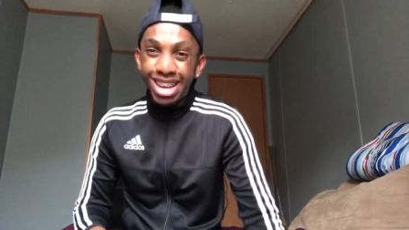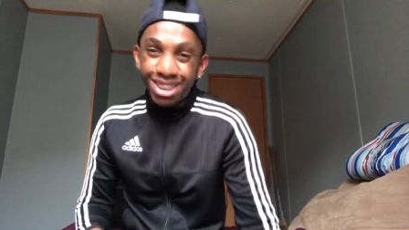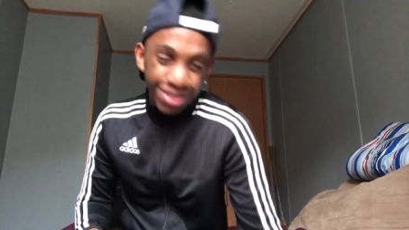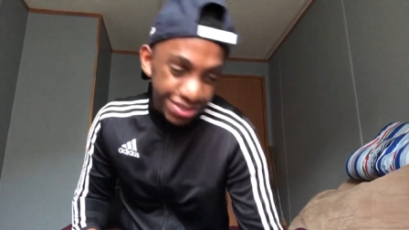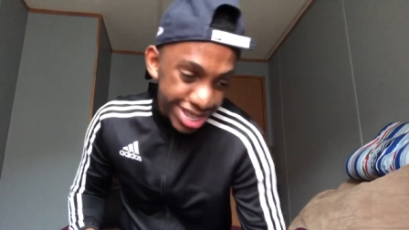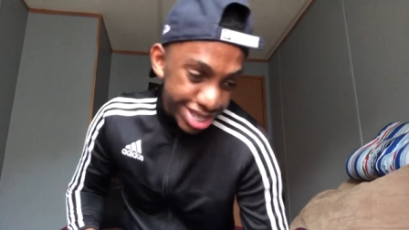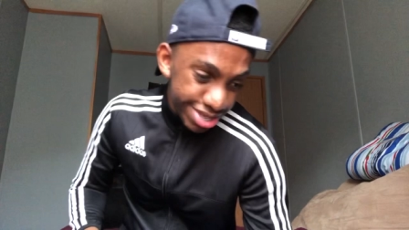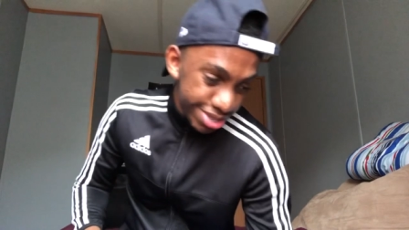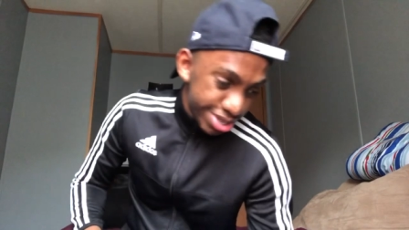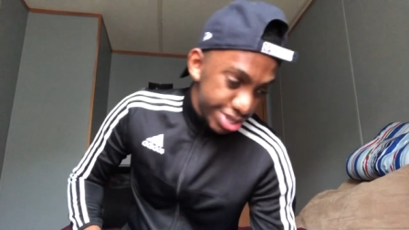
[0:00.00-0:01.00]
nah, I'm off that, though.
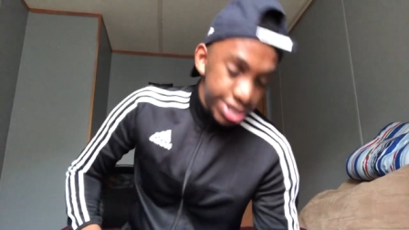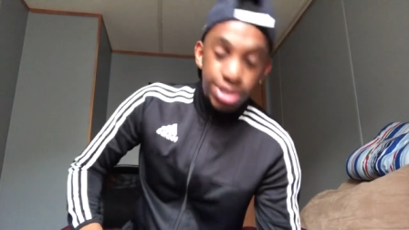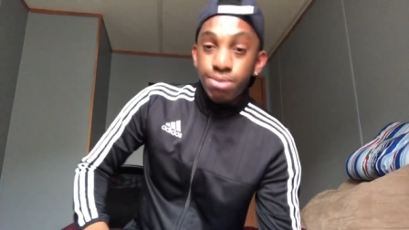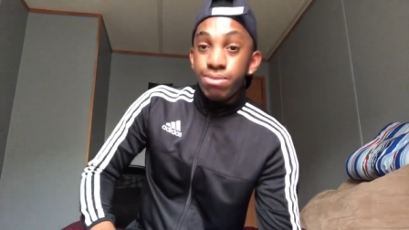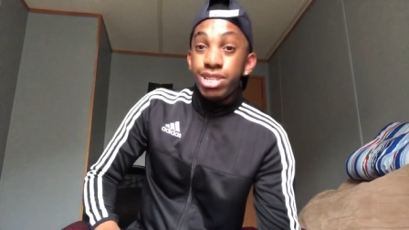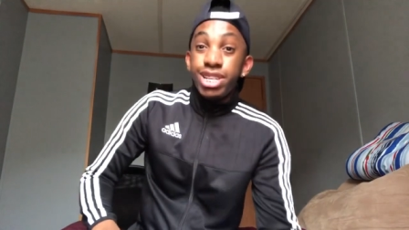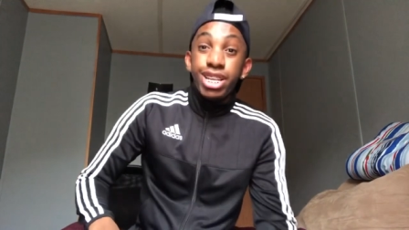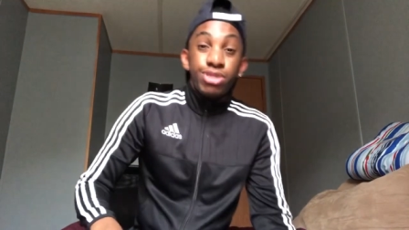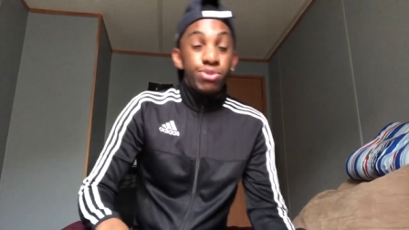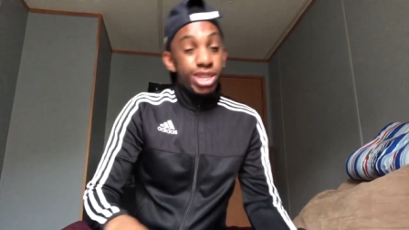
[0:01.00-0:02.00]
But
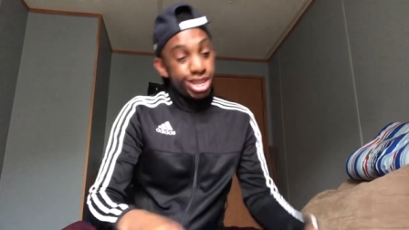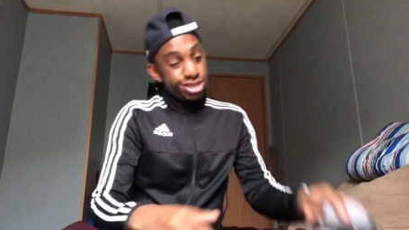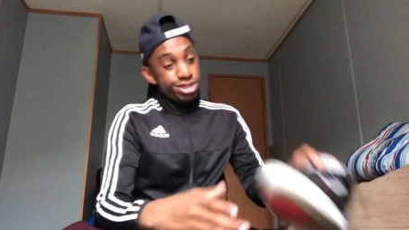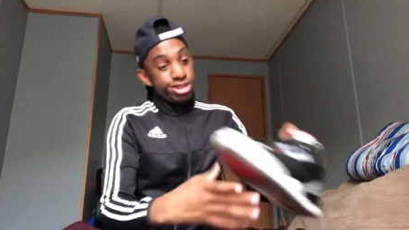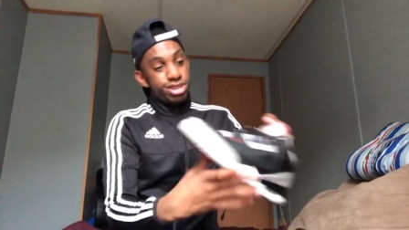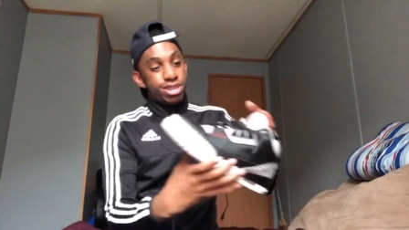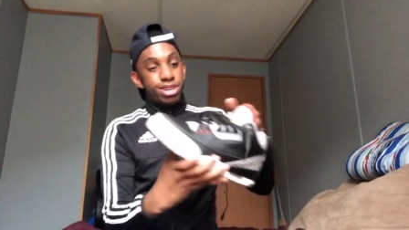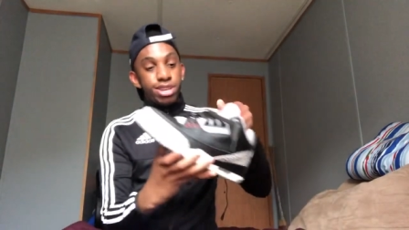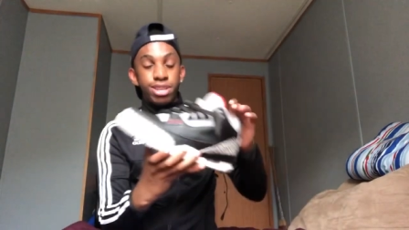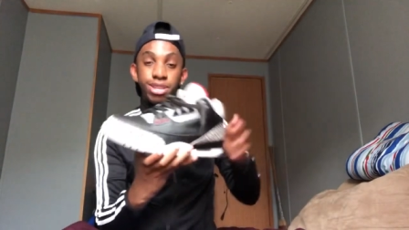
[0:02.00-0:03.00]
next, we got the
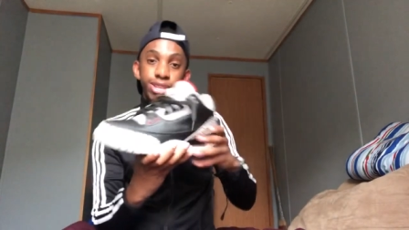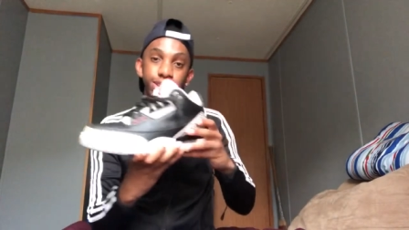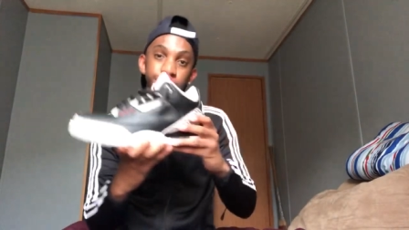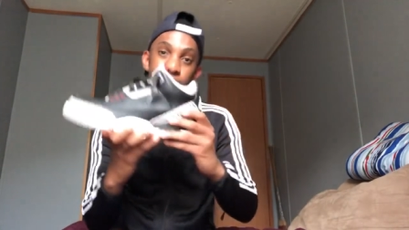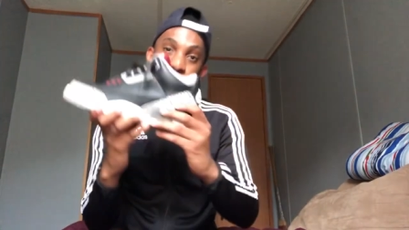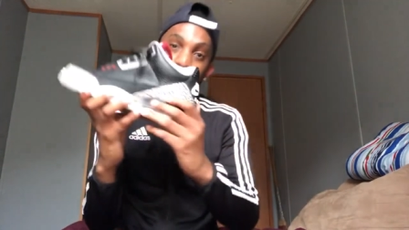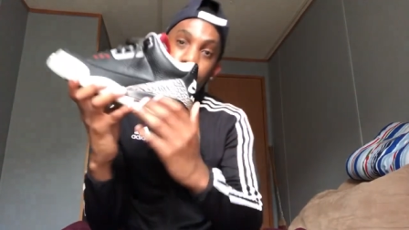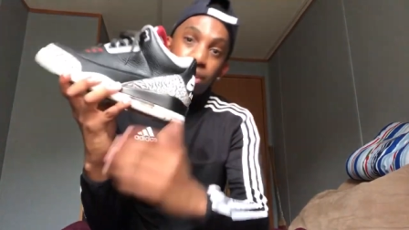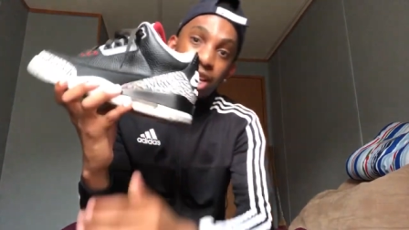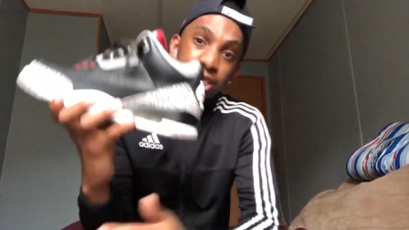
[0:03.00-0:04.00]

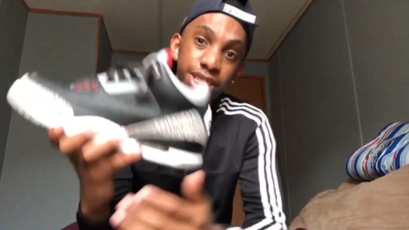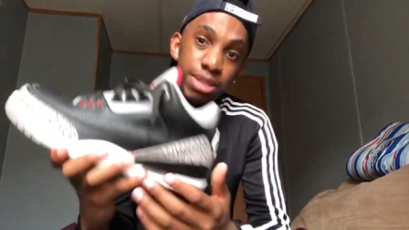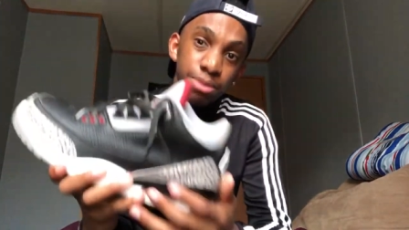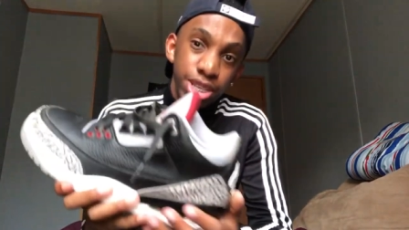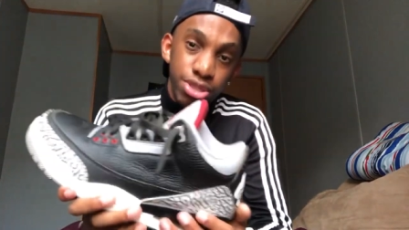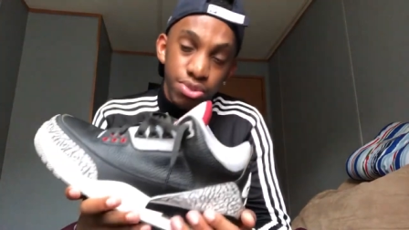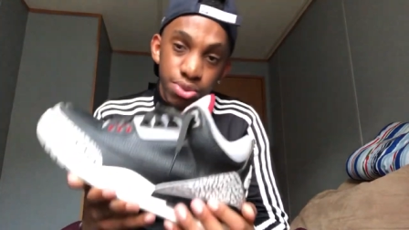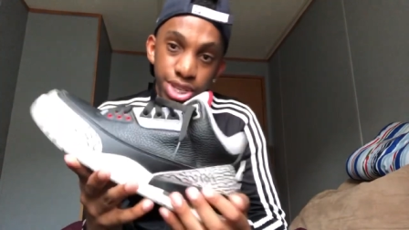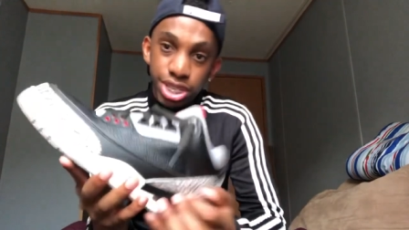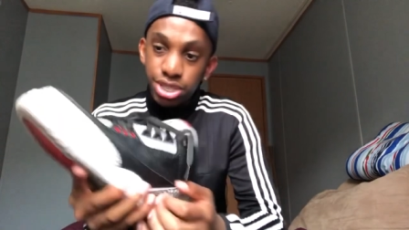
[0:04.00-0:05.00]
the Black Cement
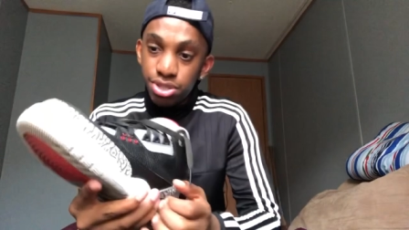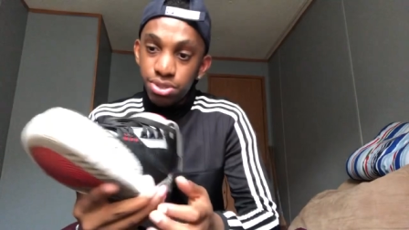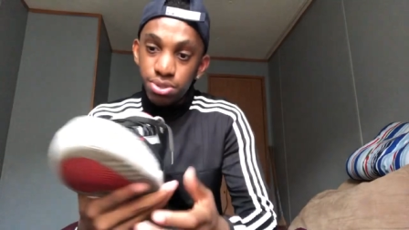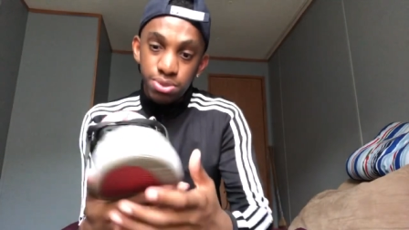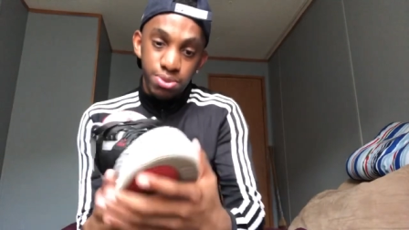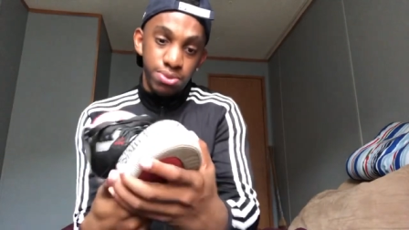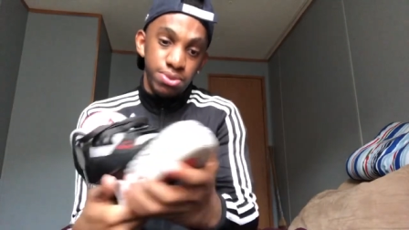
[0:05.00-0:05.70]
3s, dude.